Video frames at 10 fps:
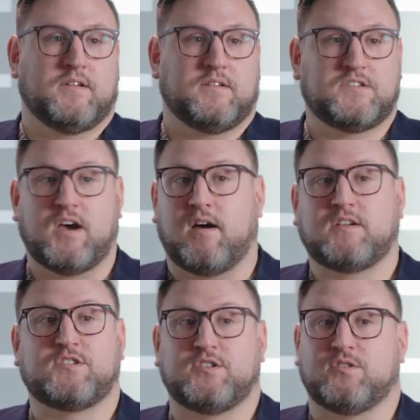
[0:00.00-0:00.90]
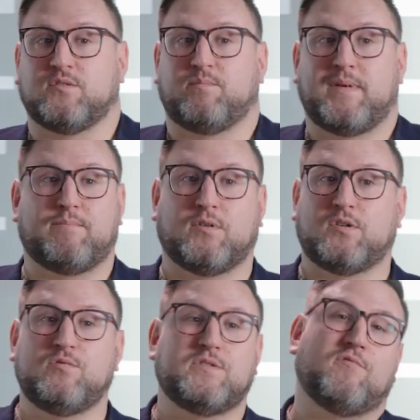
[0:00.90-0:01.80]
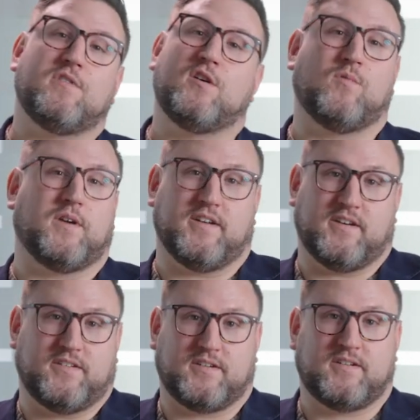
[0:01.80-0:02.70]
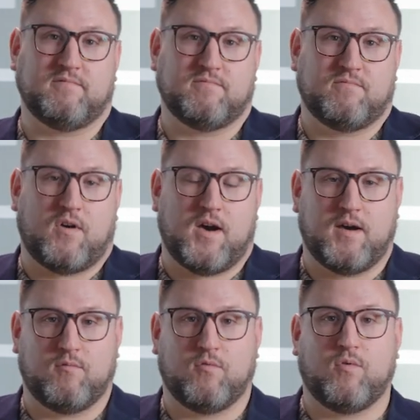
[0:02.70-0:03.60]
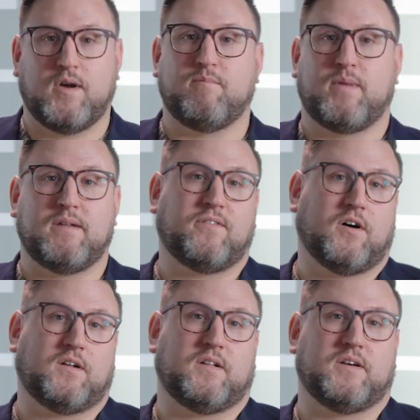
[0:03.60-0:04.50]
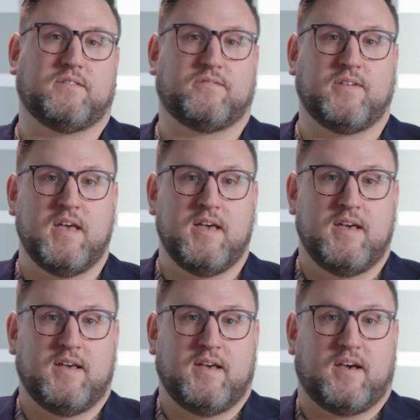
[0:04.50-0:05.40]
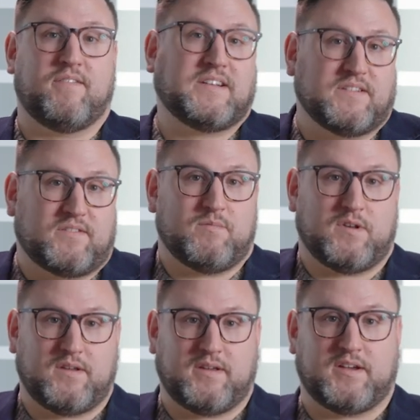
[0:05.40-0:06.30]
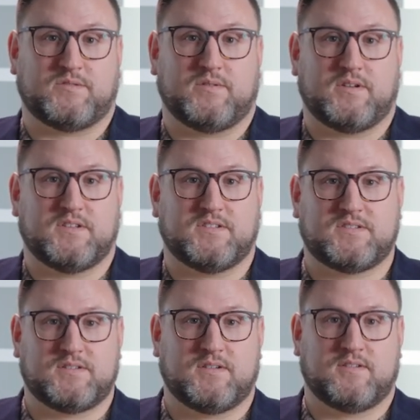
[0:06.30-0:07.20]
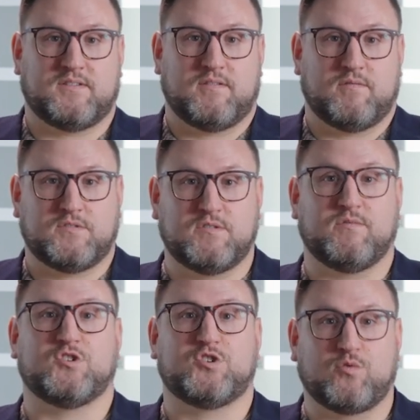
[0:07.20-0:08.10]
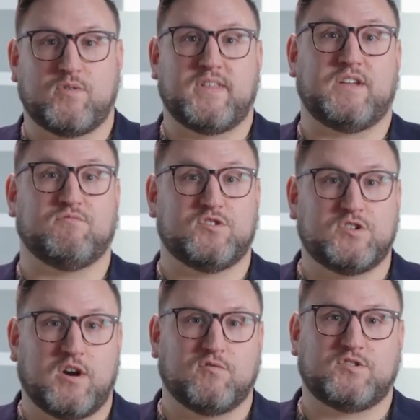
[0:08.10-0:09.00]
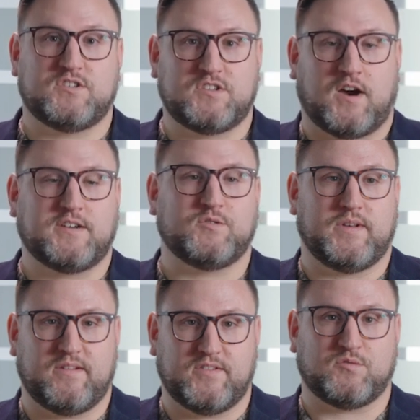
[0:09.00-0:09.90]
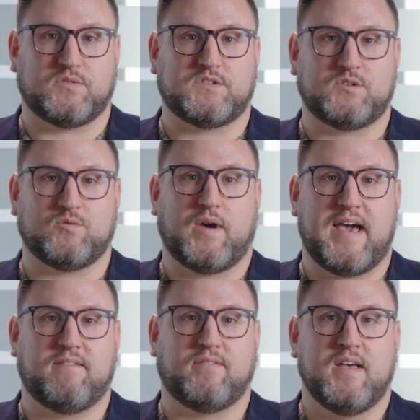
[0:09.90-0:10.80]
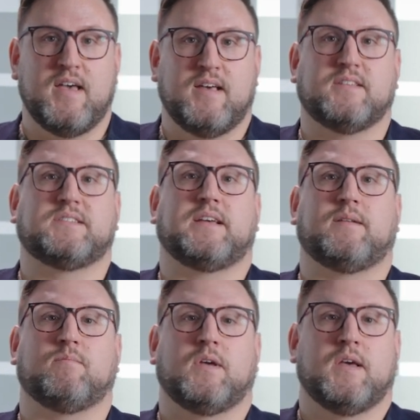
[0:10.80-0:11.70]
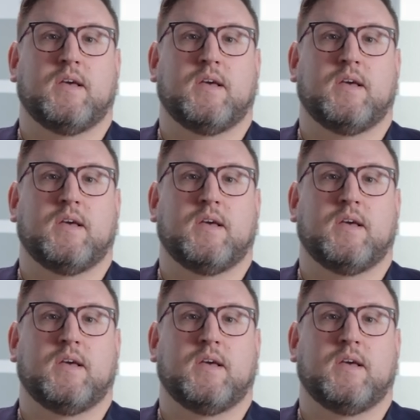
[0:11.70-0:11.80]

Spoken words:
Talk to people who don't know one another. One pitfall of effective community engagement is to ensure that you don't just talk to individuals who have the same